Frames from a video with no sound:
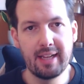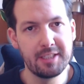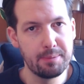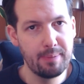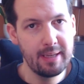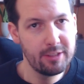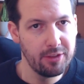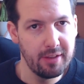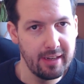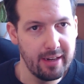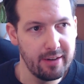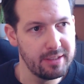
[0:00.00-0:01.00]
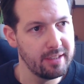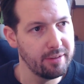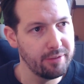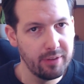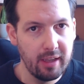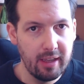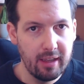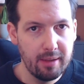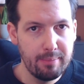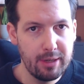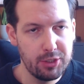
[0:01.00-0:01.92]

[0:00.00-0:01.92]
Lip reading: As it's based on the narrative, make